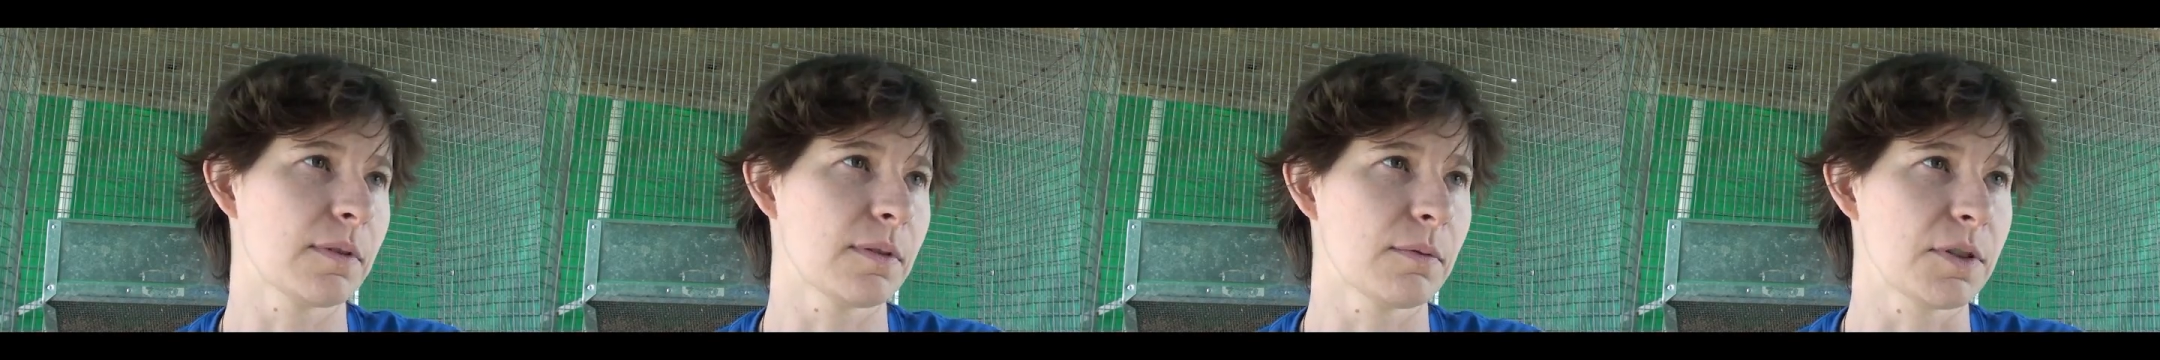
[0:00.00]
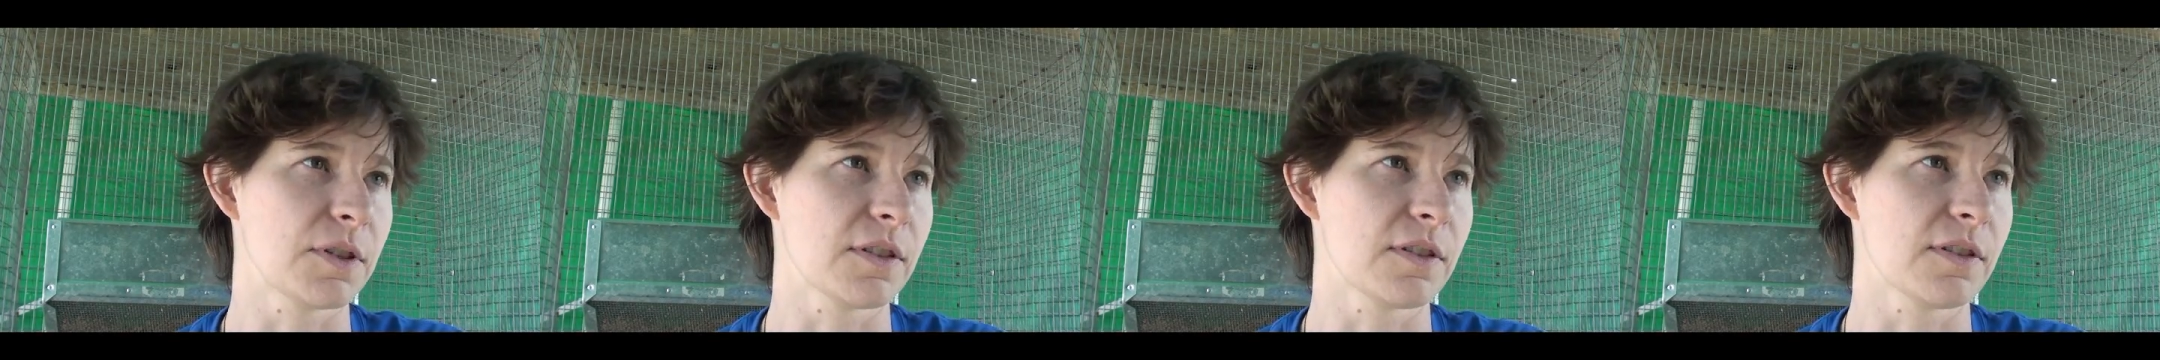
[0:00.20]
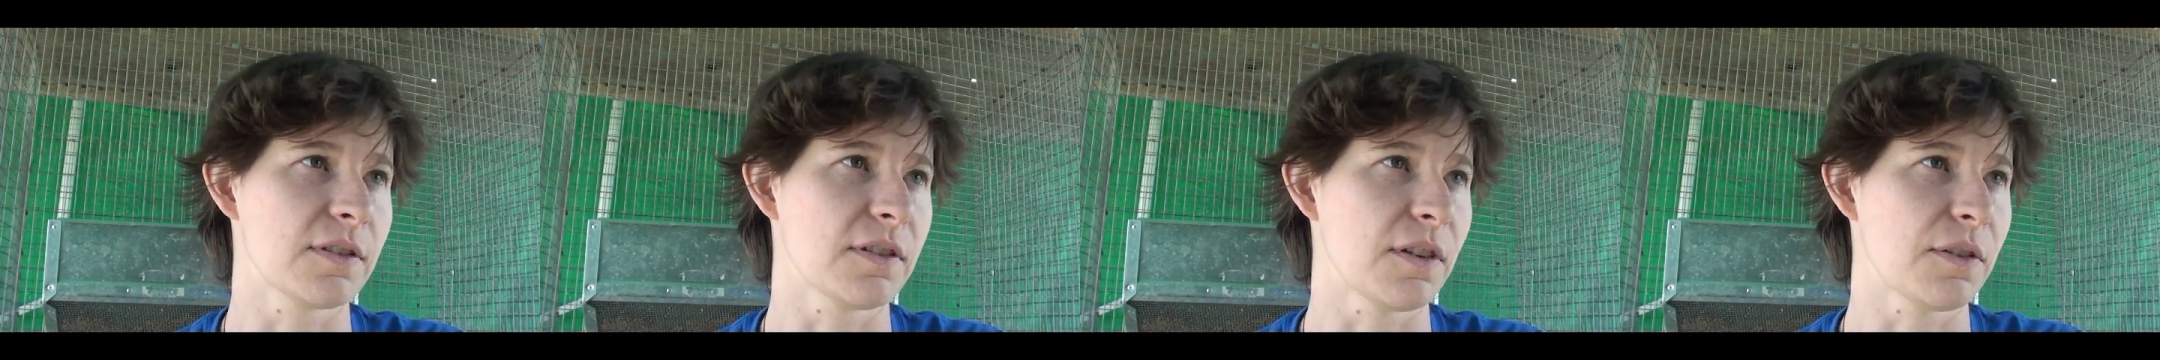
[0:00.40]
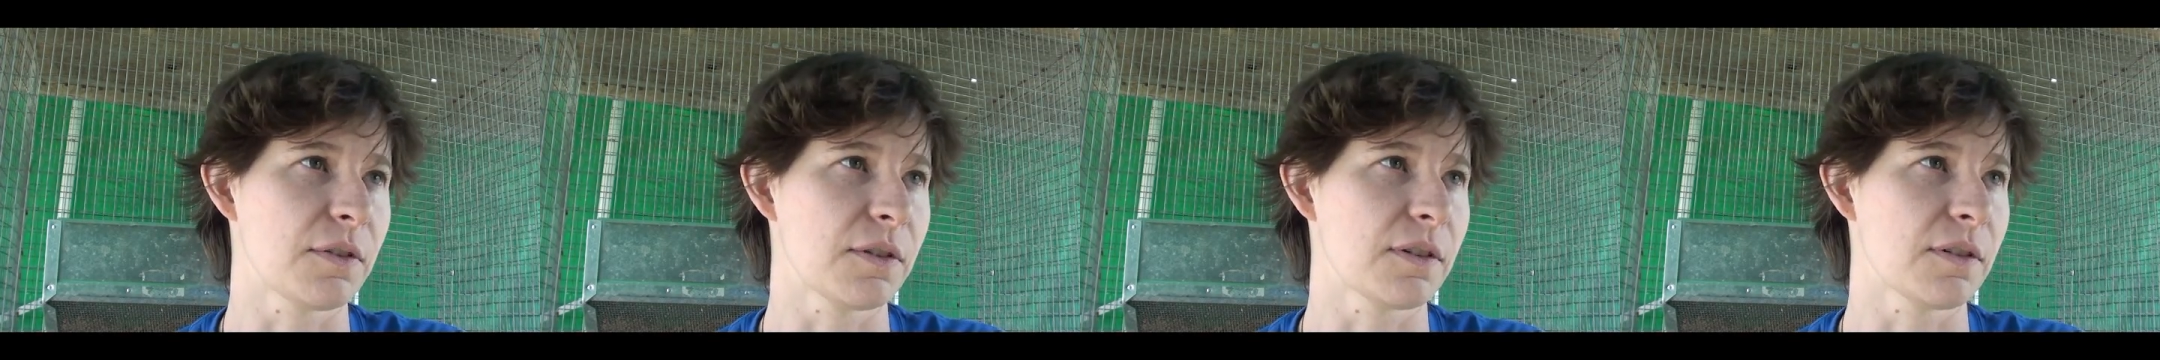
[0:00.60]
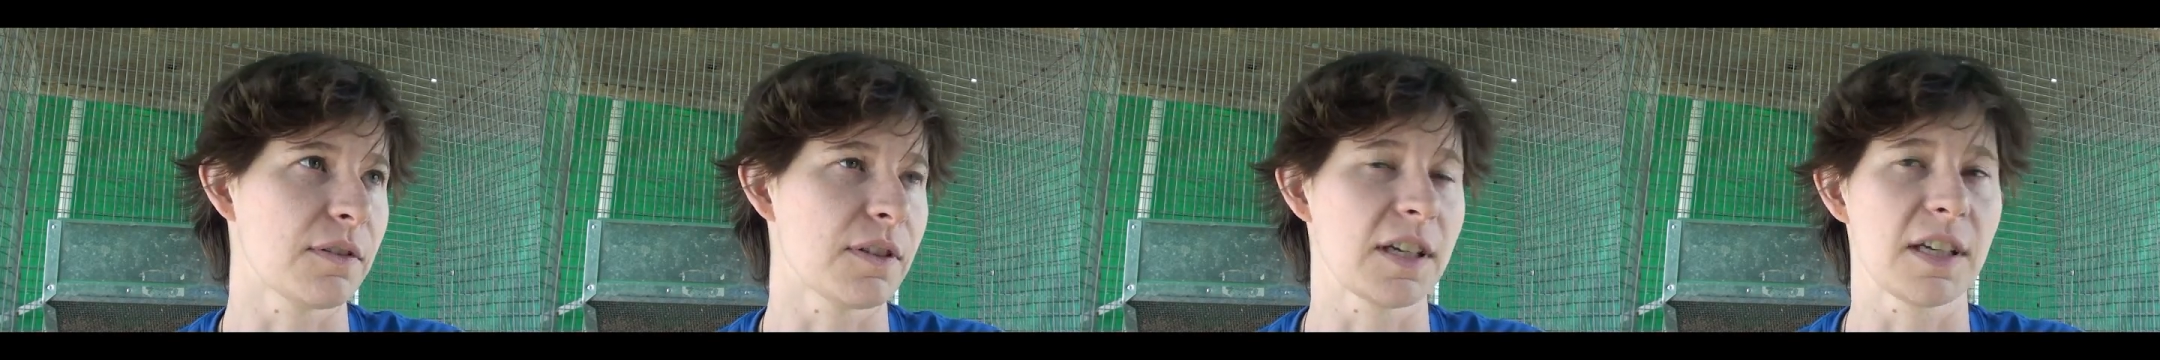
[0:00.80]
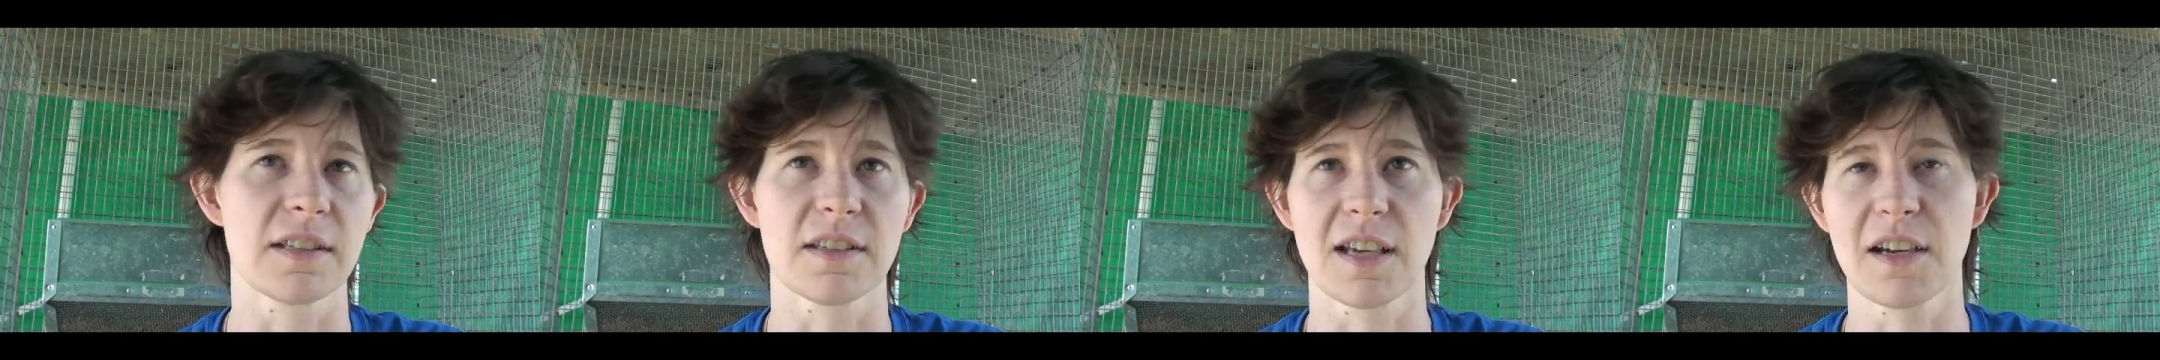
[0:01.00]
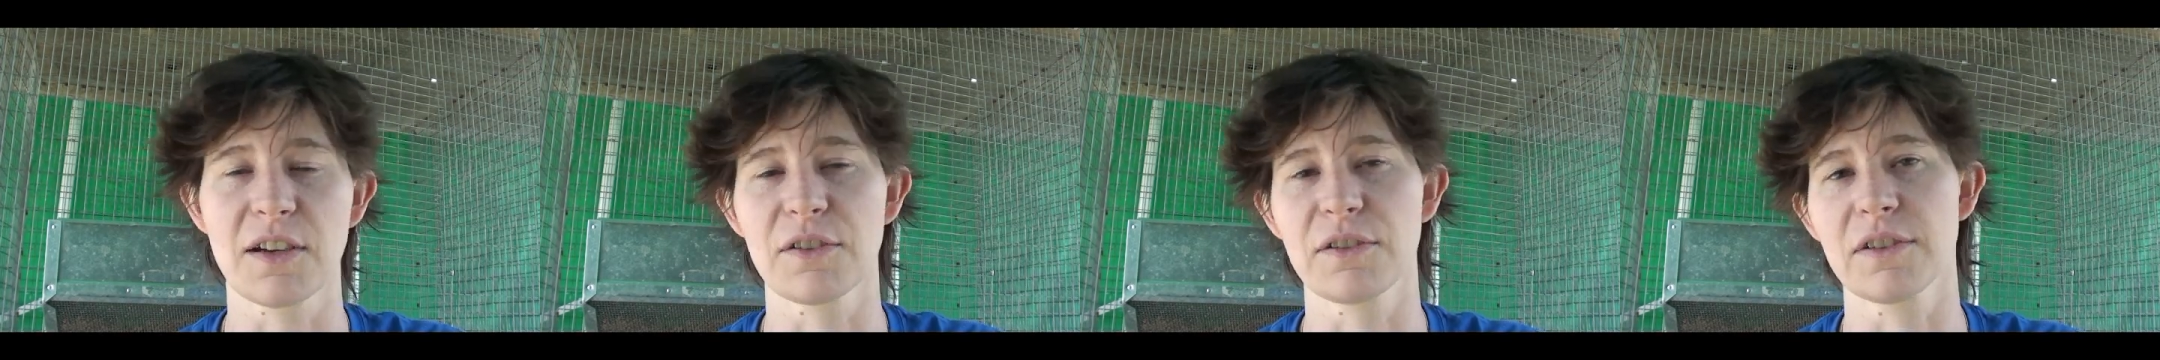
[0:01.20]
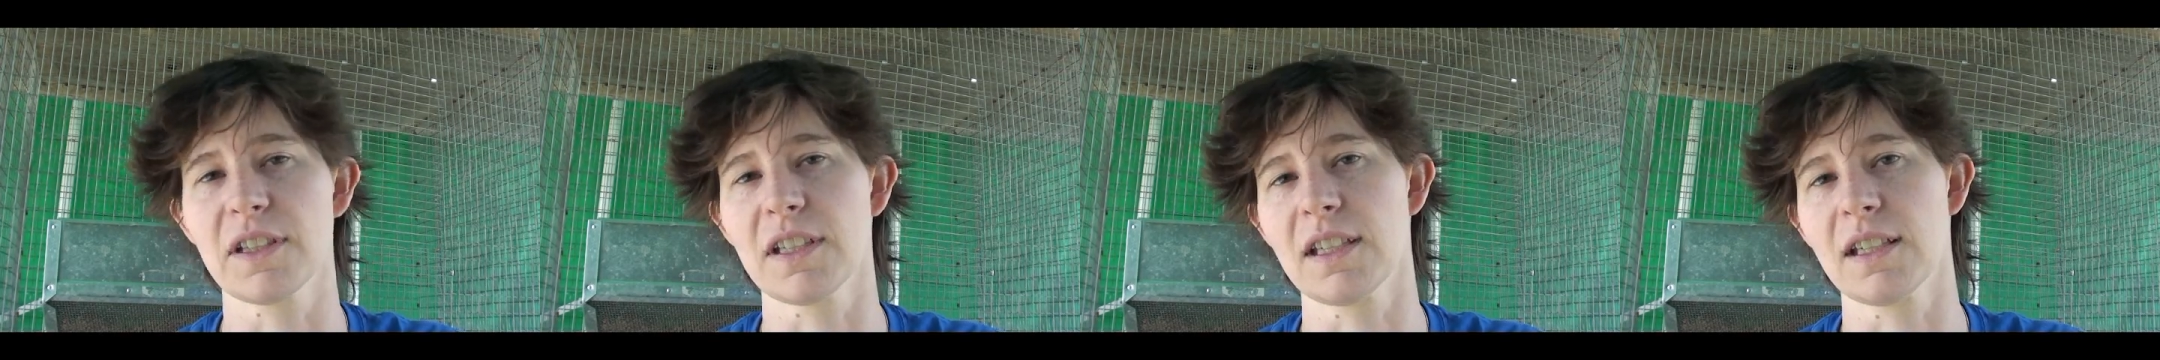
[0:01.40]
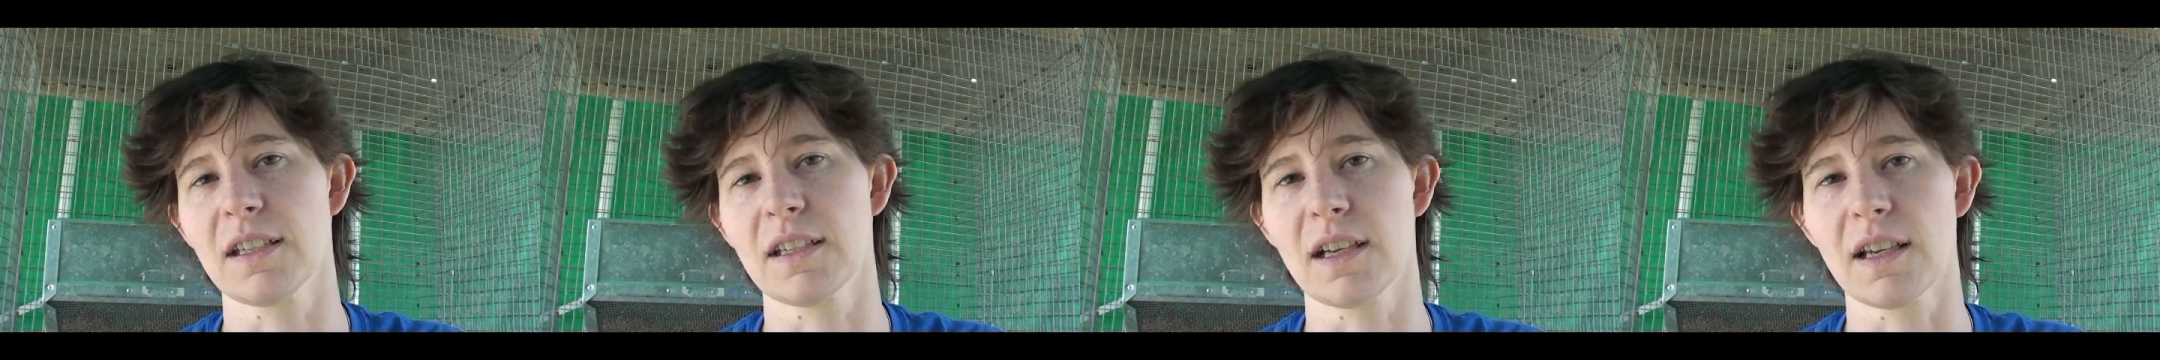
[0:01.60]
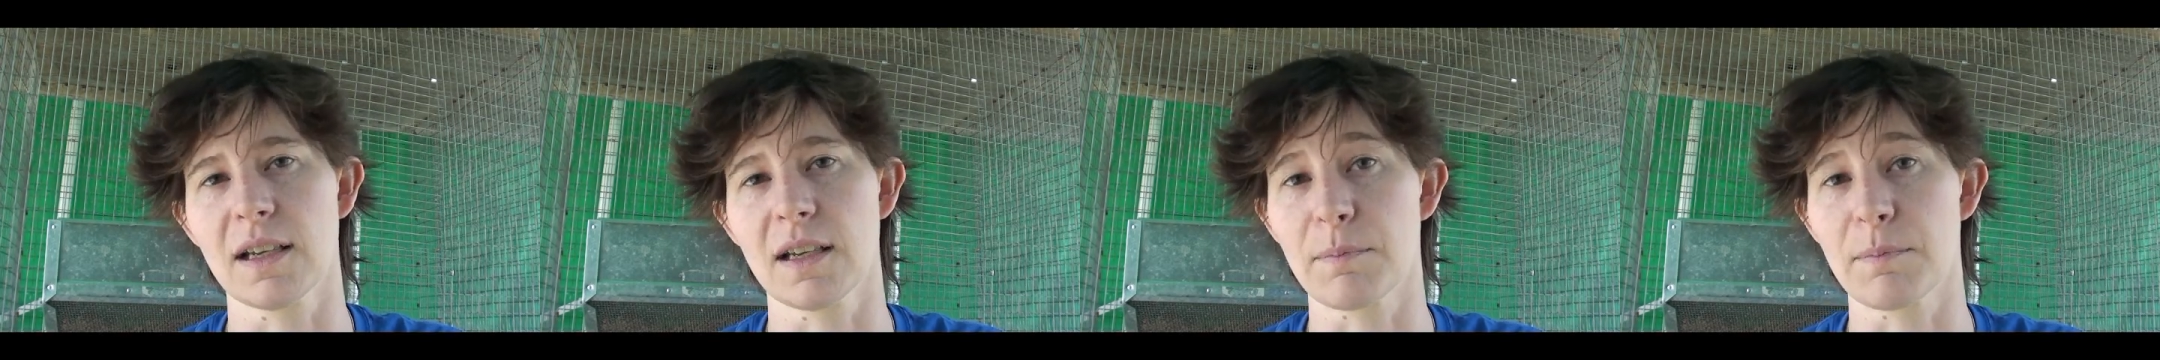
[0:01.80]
which is another thing entirely,